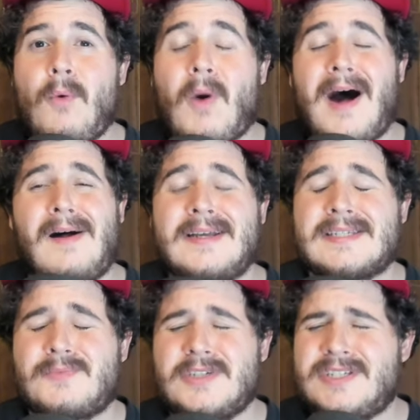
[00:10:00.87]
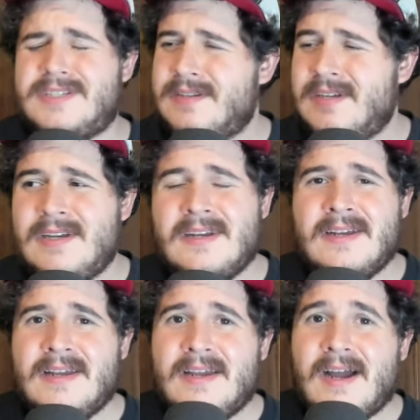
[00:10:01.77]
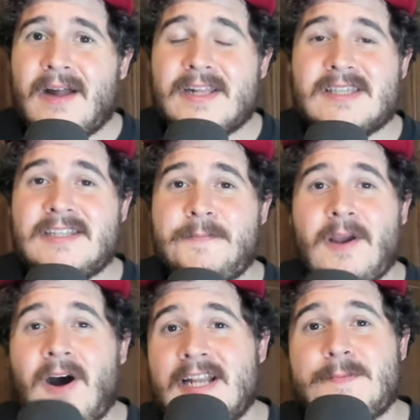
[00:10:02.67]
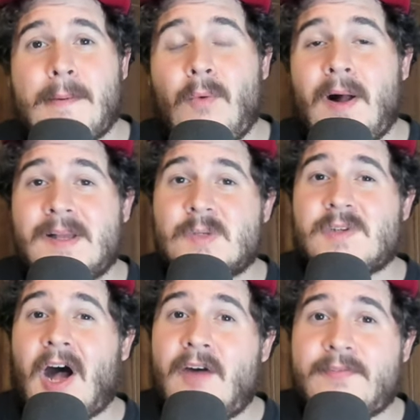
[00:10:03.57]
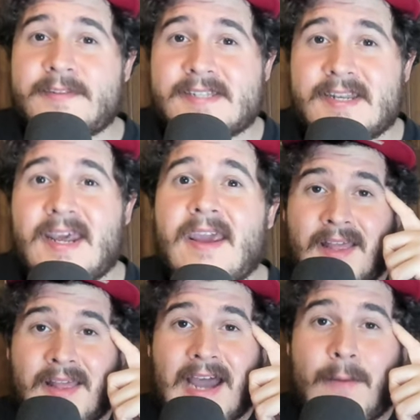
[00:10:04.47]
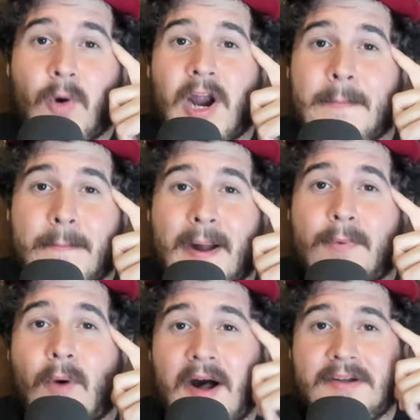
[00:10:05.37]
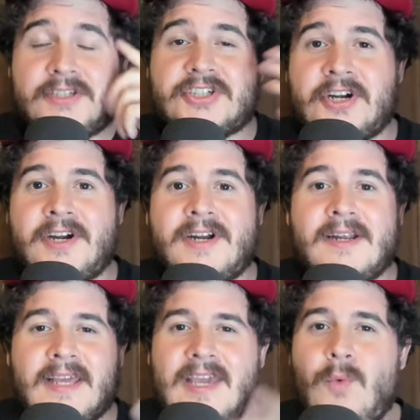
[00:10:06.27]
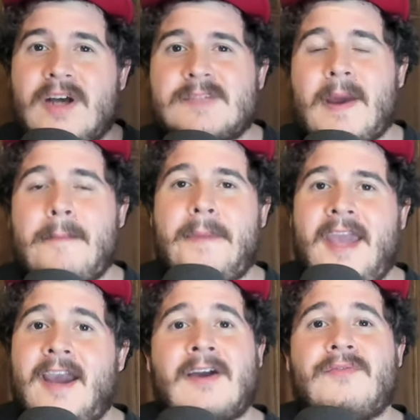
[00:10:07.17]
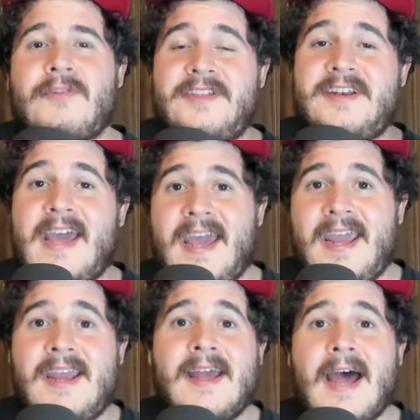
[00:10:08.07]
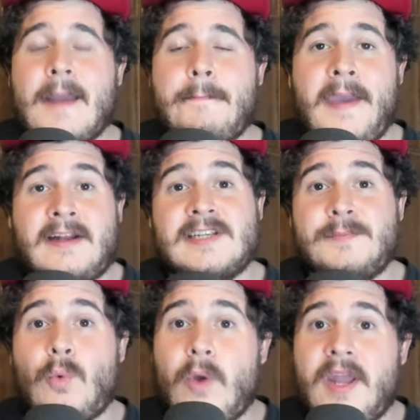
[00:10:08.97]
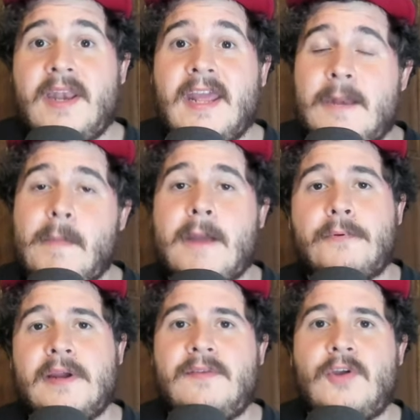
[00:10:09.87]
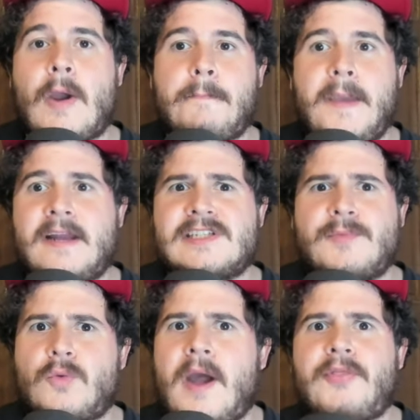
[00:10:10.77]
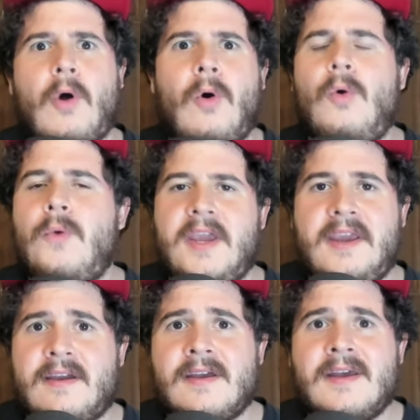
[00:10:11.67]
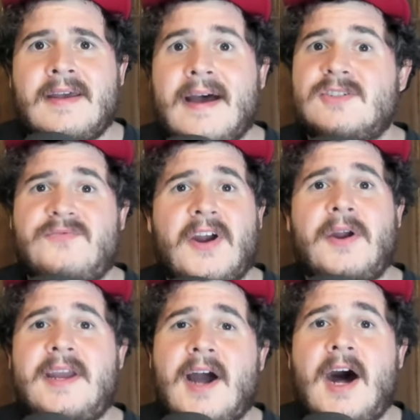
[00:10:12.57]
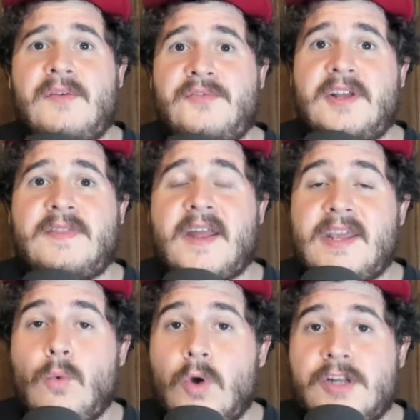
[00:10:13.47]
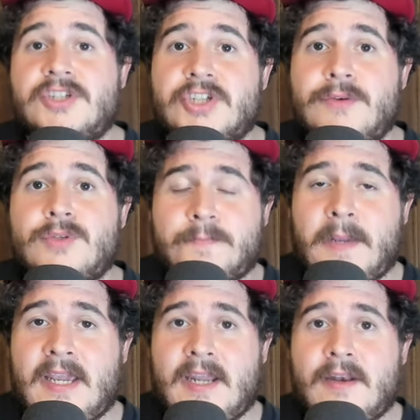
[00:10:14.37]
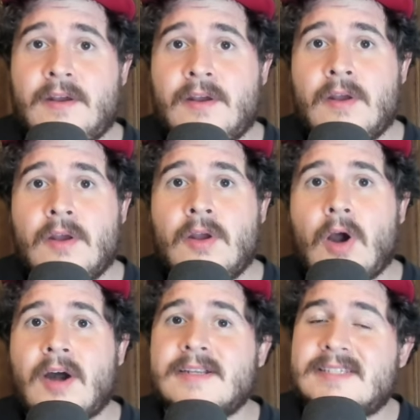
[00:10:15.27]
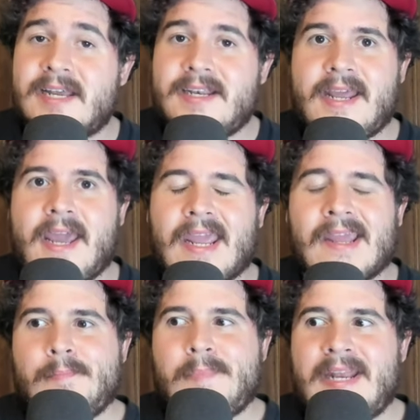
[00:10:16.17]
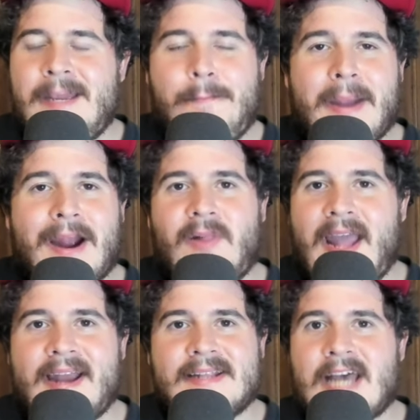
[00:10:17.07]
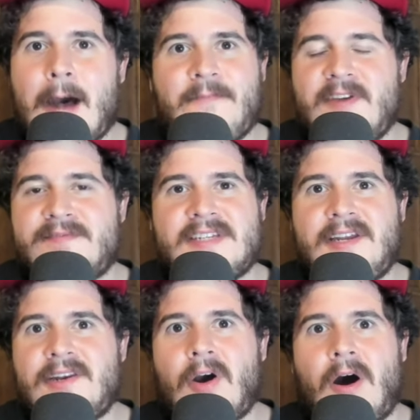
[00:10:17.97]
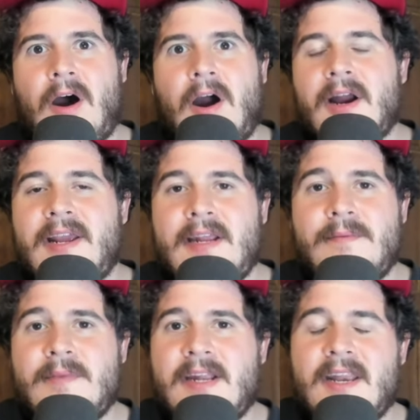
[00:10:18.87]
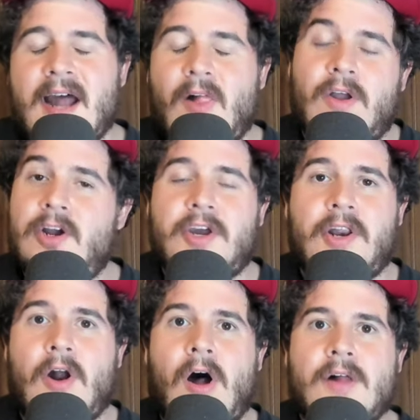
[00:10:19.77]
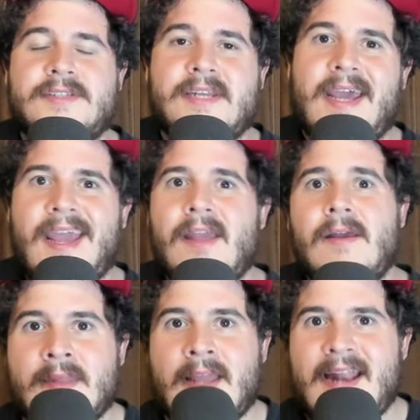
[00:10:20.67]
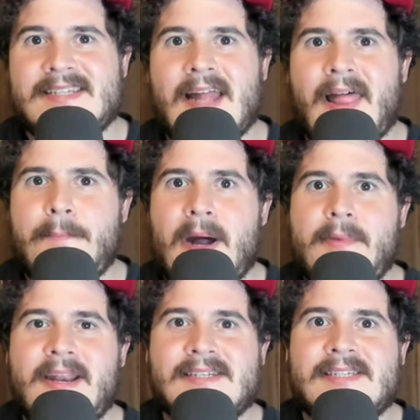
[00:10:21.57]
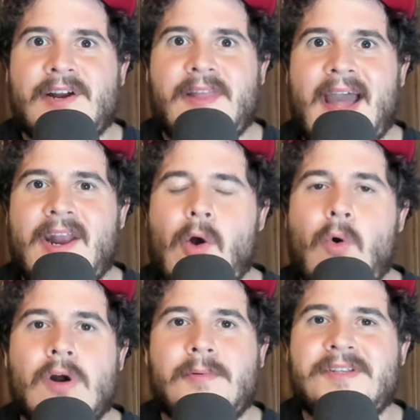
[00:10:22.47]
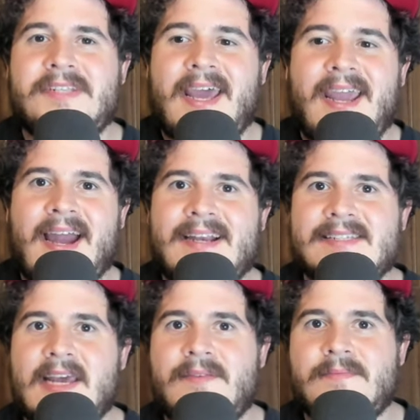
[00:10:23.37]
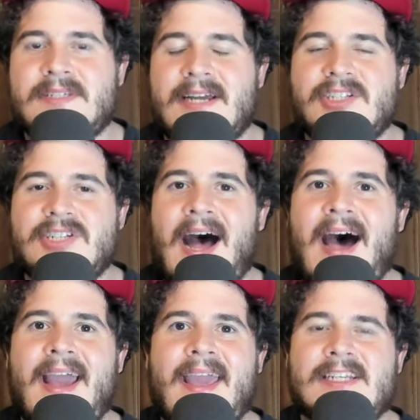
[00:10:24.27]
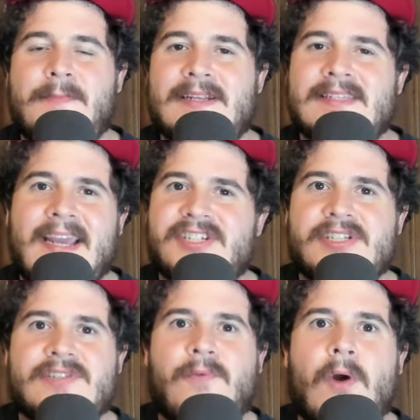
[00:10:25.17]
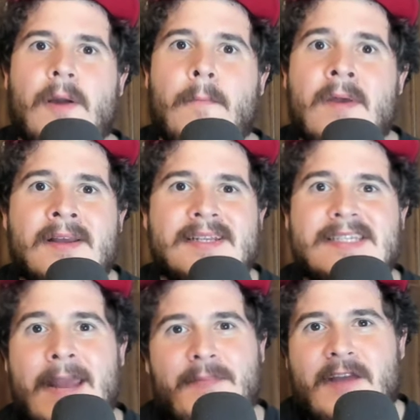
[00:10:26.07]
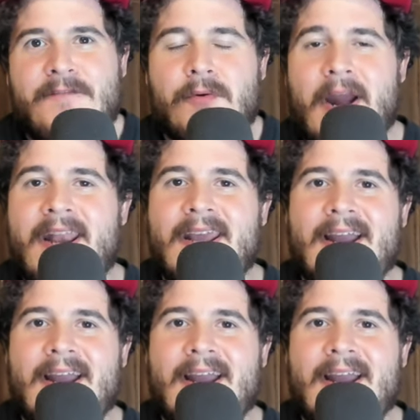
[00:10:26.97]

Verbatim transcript: Wallace was, let, us be honest, Bubba Wallace was awful today. I'm wearing my Bubba Wallace shirt. He was my pick for the day. I picked him to win in my preview. I picked him throughout the whole week. I was very confident that he would show speed on Sunday but he barely had a top 15 car. He he did not look good at all today. And it's not like Bubba necessarily had a horrible day. I just had such high expectations for him. Same thing for Reddick.